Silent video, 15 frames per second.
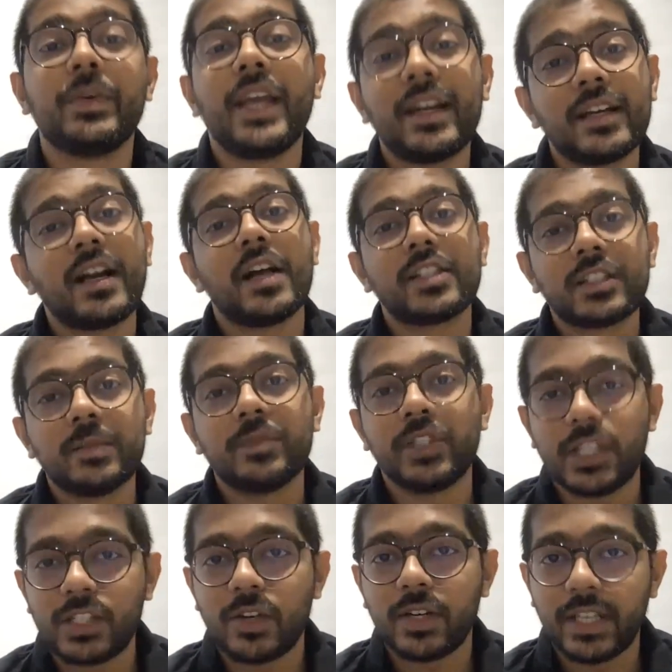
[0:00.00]
We had a custom
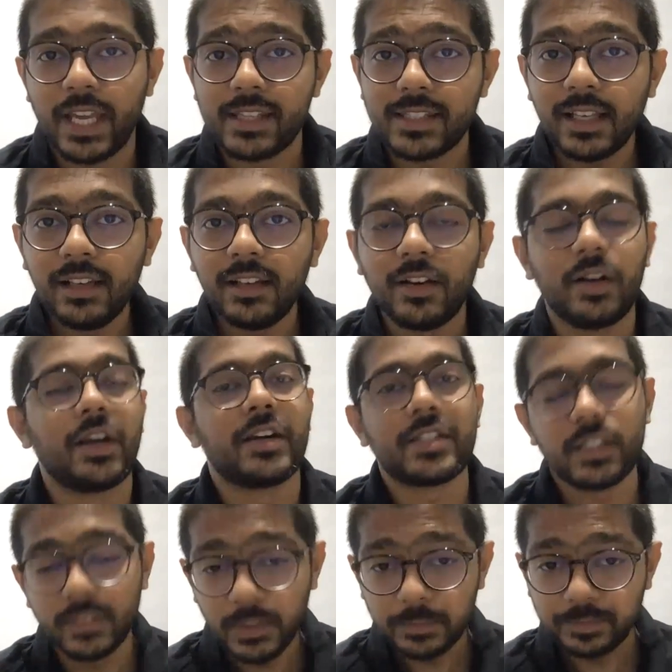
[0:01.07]
JSON DSL on our
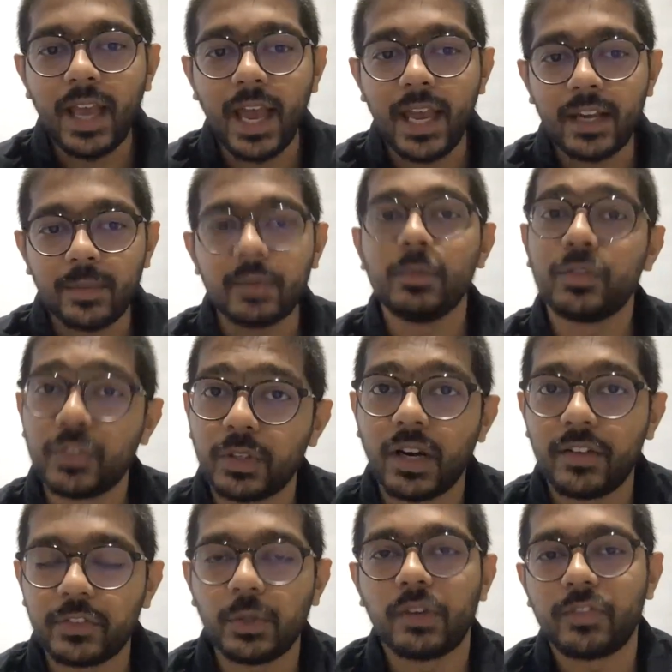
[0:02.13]
server, and we moved to
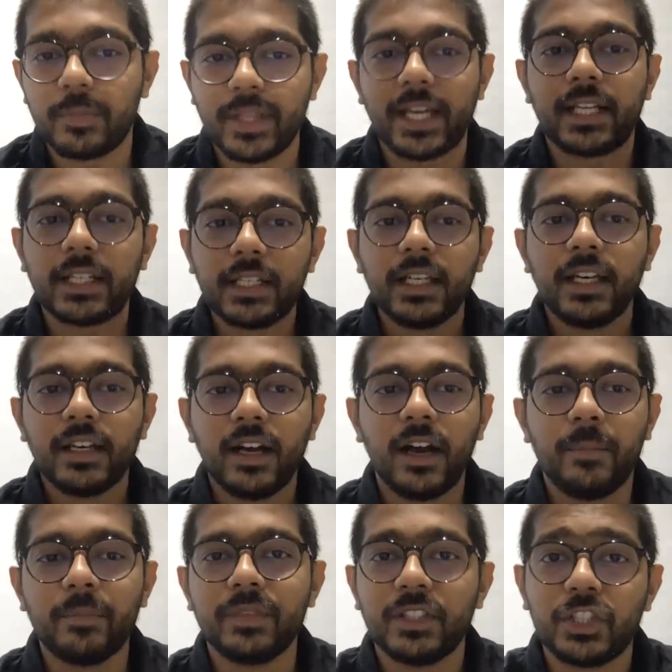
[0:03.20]
GraphQL from that.
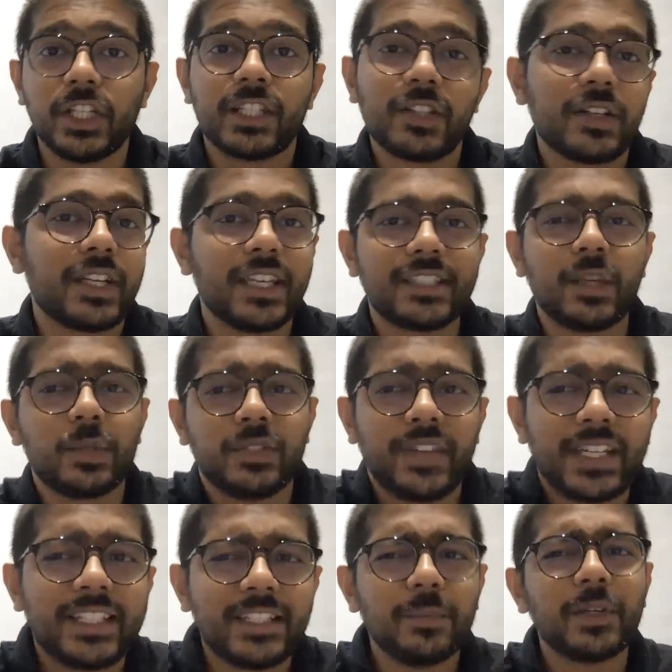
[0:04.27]
The JSON DSL was
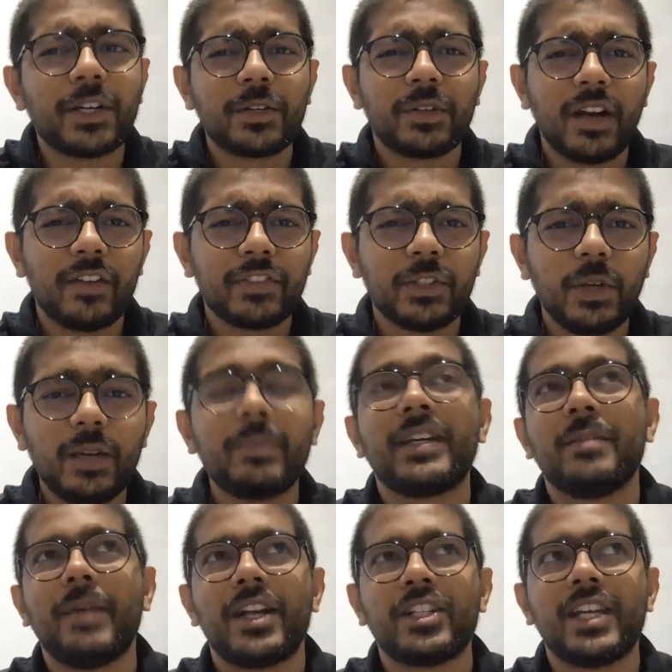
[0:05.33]
very similar to GraphQL, but
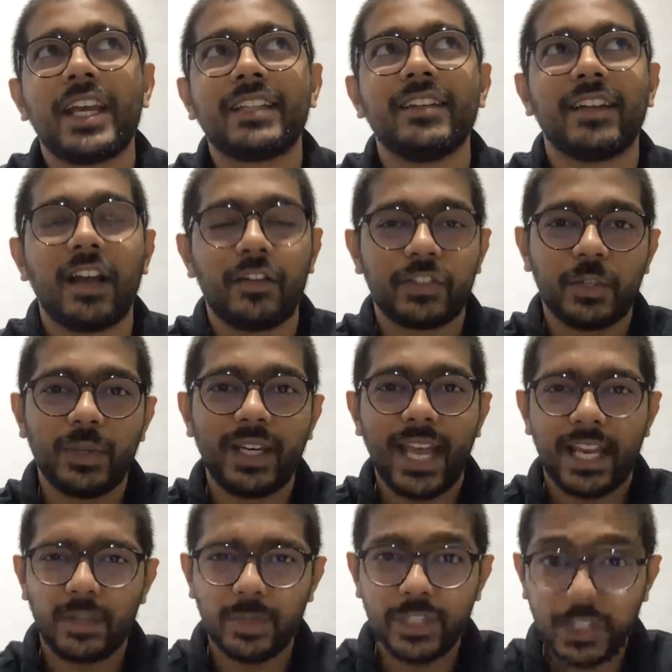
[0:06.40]
imagine like the GraphQL
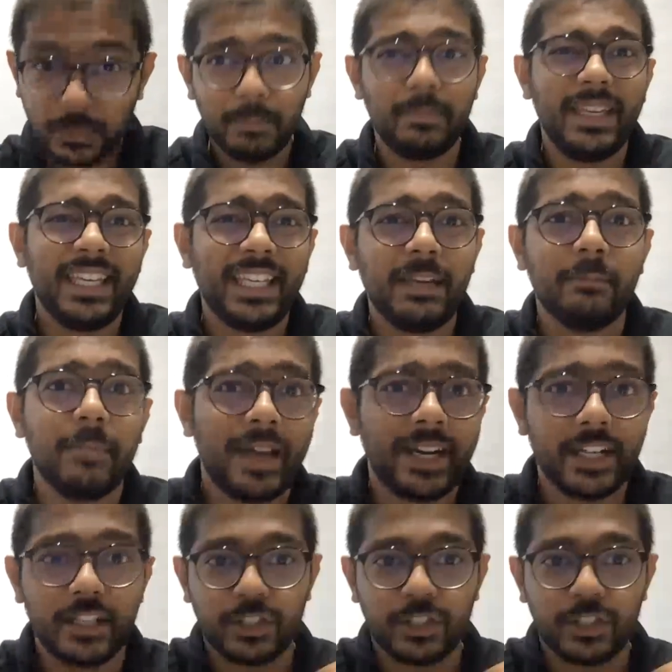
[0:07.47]
language being embedded in